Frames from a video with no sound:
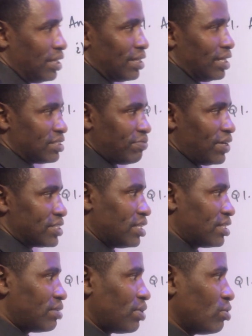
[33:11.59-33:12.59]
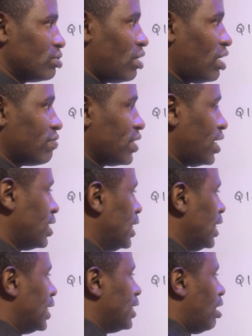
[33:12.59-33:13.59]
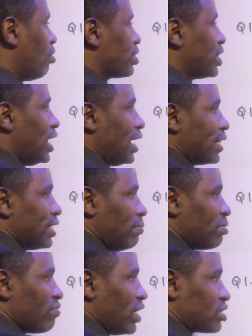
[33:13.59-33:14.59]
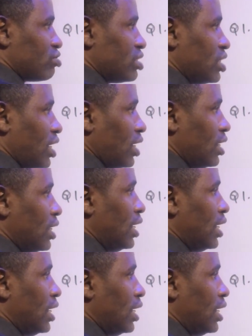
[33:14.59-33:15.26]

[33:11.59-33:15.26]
That's the first thing that we're going to have there. Now, the number of electrons here,